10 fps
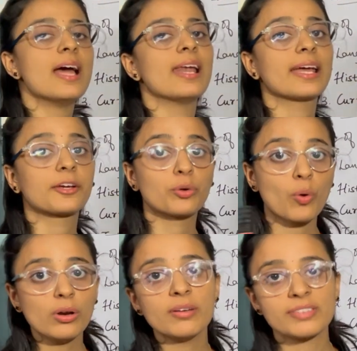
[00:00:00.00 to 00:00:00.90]
Like,
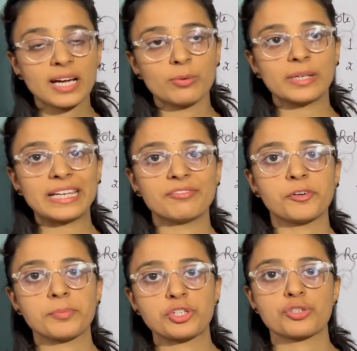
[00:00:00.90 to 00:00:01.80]
role of accounting
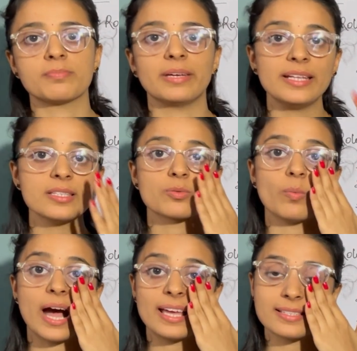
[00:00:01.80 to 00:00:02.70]
information means
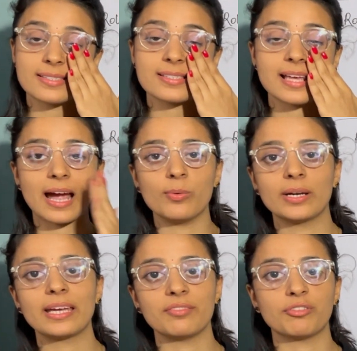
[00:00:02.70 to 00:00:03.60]
why is this
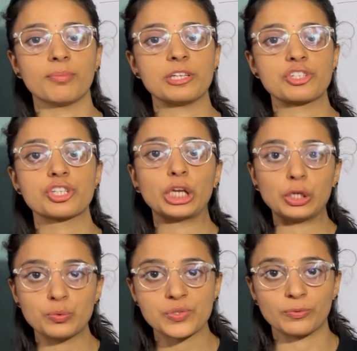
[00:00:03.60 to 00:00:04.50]
accounting information
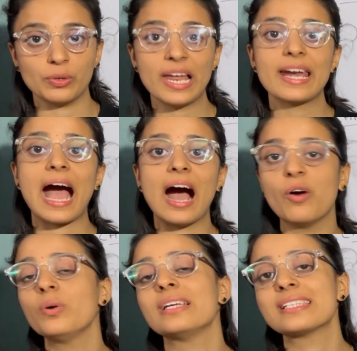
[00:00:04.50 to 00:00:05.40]
useful, and
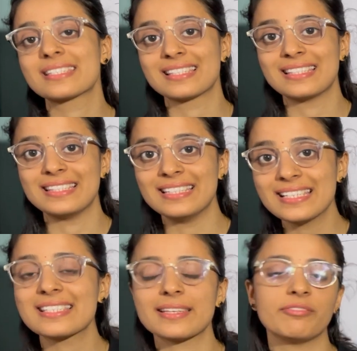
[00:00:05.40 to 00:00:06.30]
how is
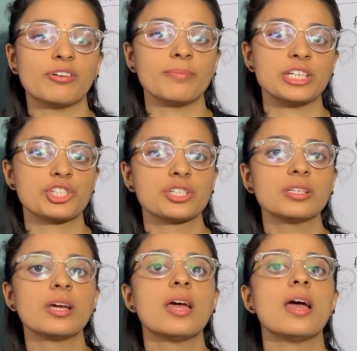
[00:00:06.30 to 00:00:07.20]
this
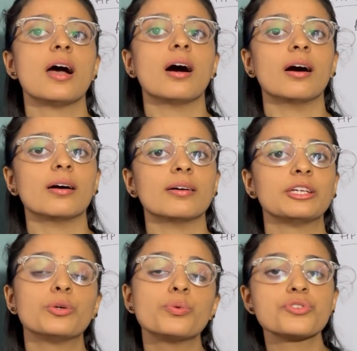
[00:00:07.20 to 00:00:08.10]
information
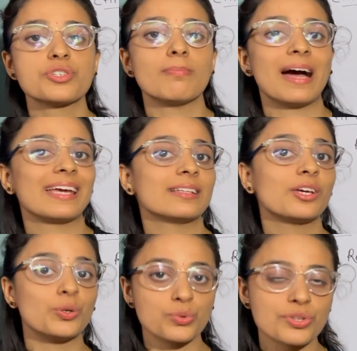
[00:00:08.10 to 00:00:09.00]
used by the
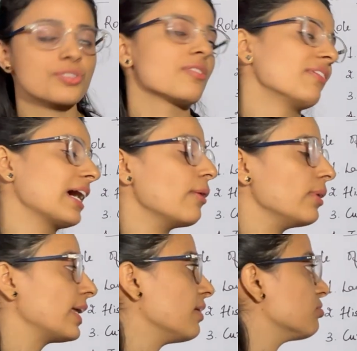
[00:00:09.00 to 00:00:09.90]
users of
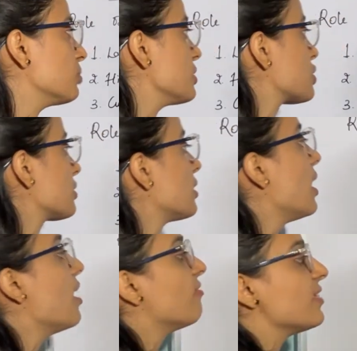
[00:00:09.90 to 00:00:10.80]
accounting information.
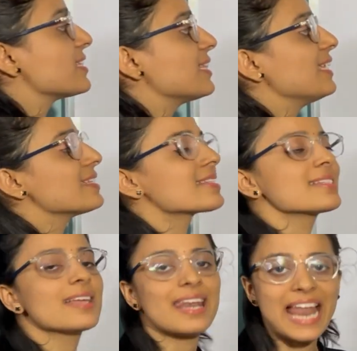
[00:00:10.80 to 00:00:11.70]
Firstly, this
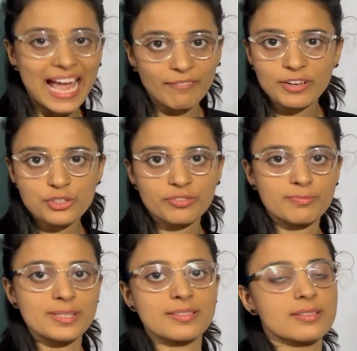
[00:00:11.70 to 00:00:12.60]
is a language of
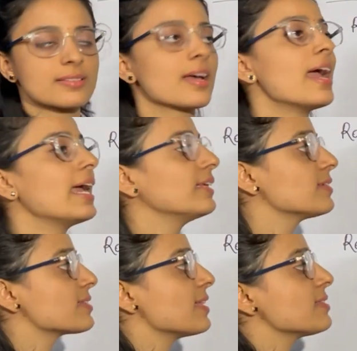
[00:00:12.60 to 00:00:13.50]
business, in the
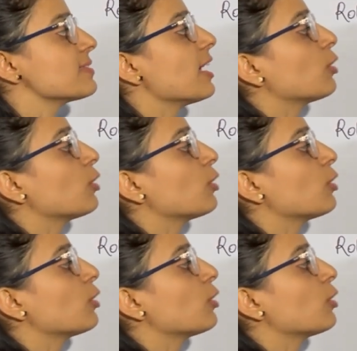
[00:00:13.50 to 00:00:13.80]
sense that